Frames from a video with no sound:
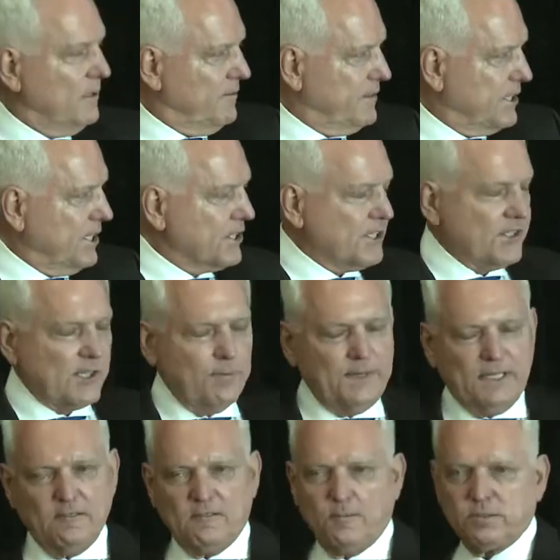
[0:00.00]
Physicians are
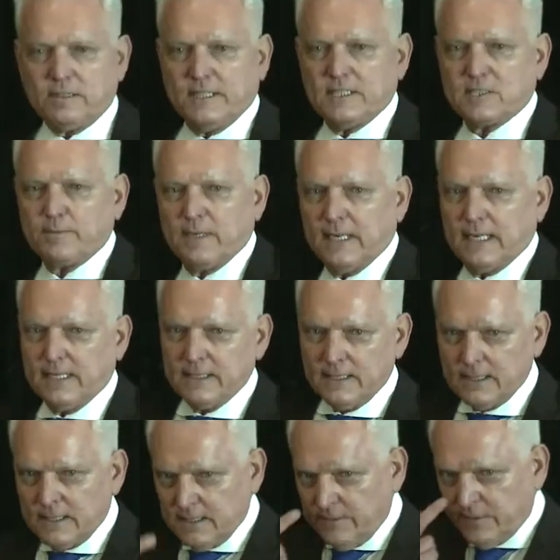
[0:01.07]
being replaced by
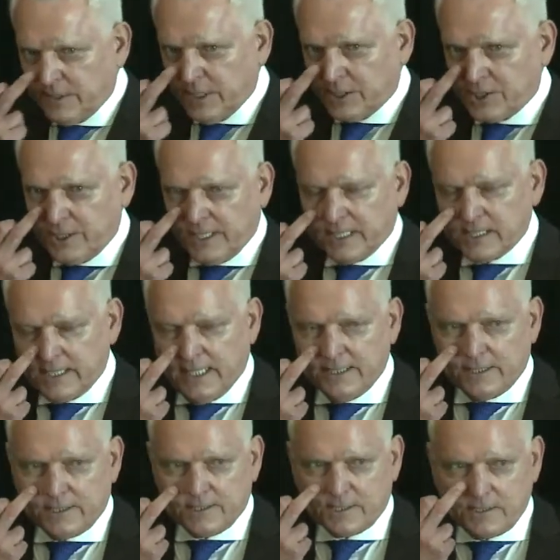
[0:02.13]
physician
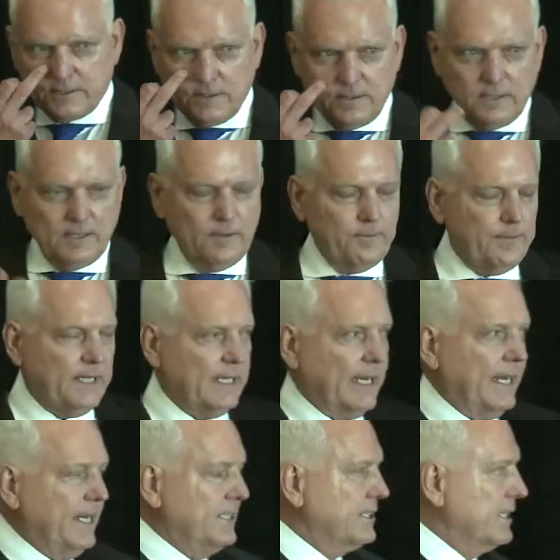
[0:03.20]
extenders,
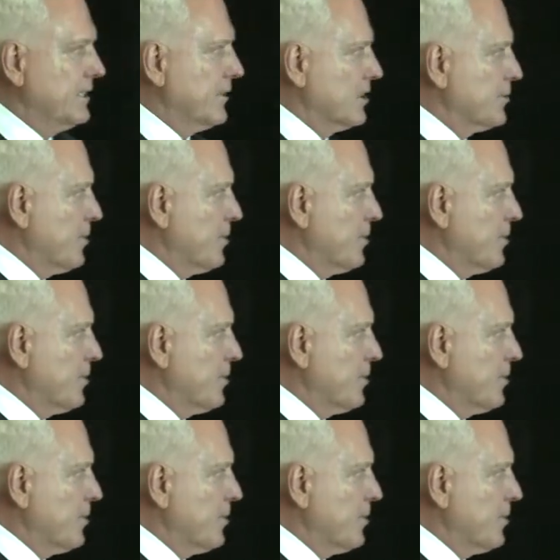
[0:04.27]
PAs, and nurse